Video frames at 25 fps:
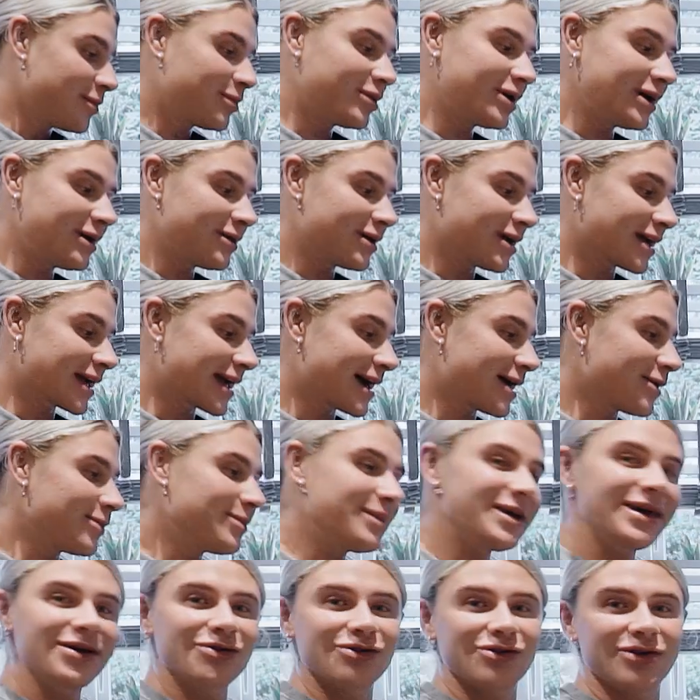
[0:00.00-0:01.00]

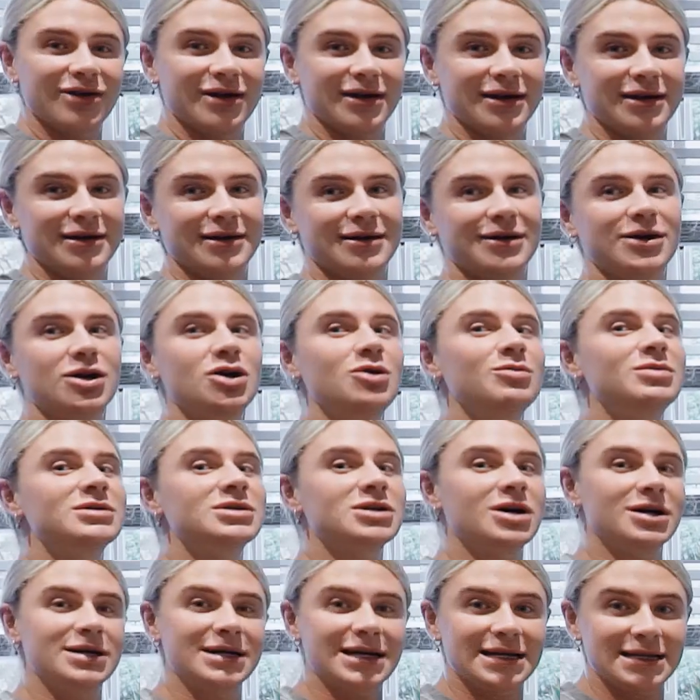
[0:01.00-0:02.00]
Pre-workout meal.
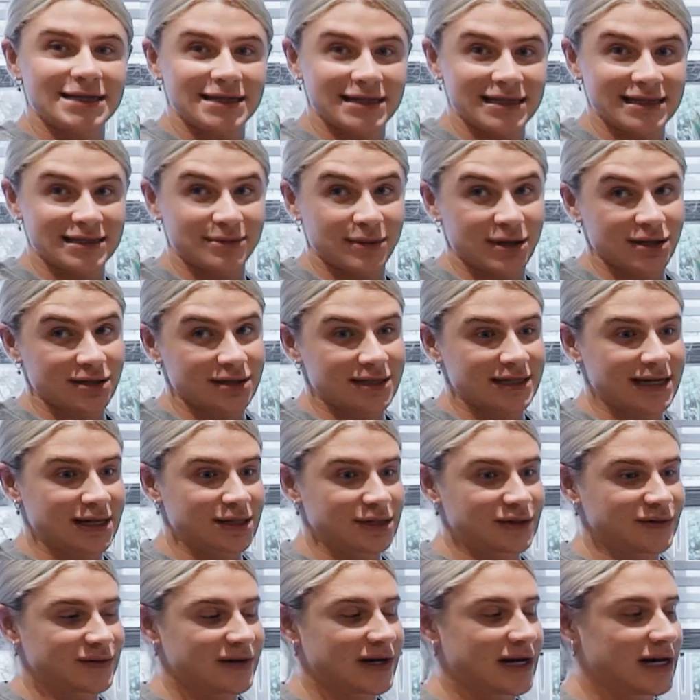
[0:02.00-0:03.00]
Kuba's condensed his meals
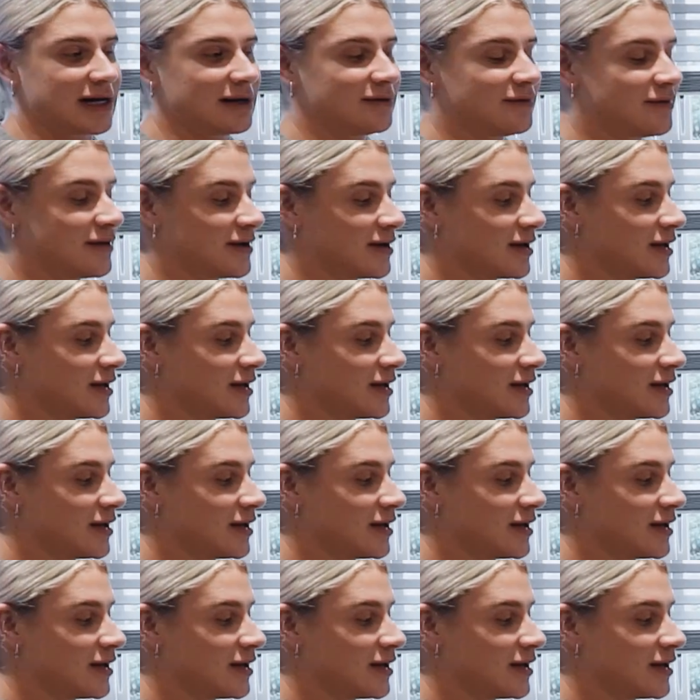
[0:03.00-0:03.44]
down to 5,